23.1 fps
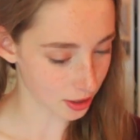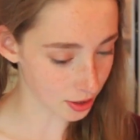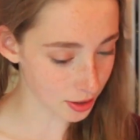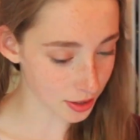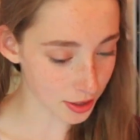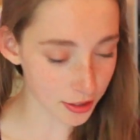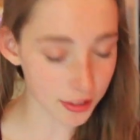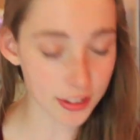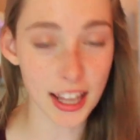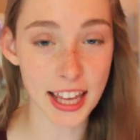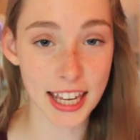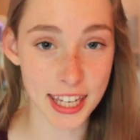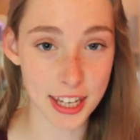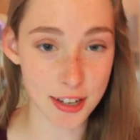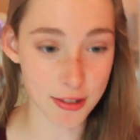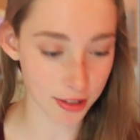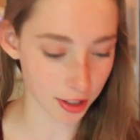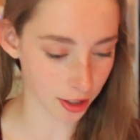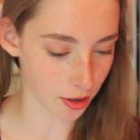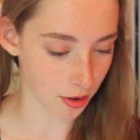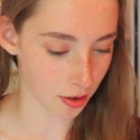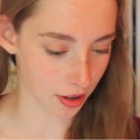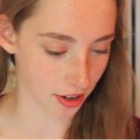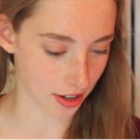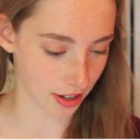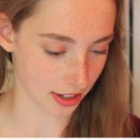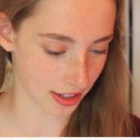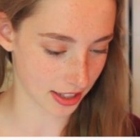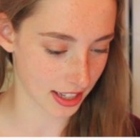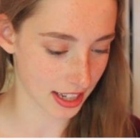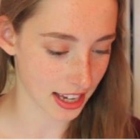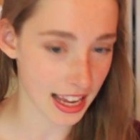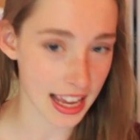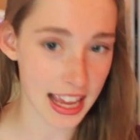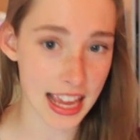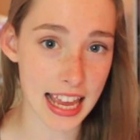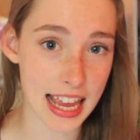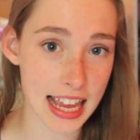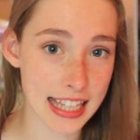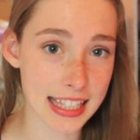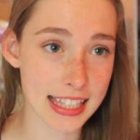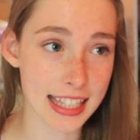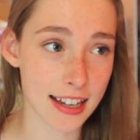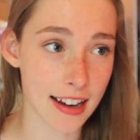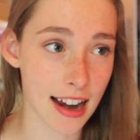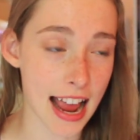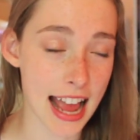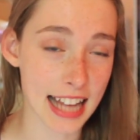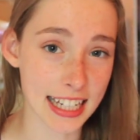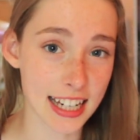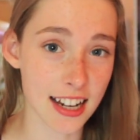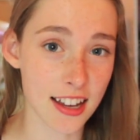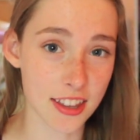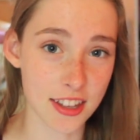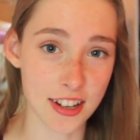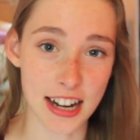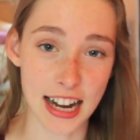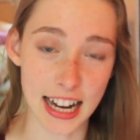Do you like unicorns? Is there any other